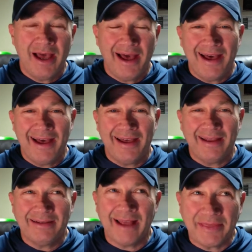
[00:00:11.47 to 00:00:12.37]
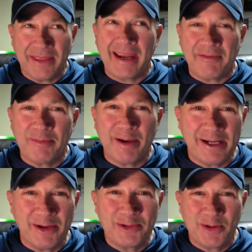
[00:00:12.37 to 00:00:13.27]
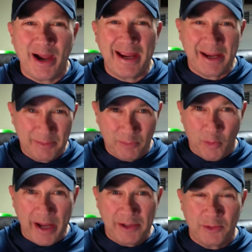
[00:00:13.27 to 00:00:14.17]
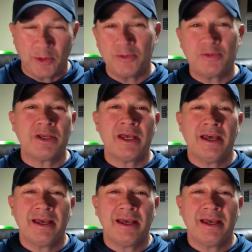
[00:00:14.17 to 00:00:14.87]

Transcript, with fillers: Uh, I think everybody knows who I am Wade Crews,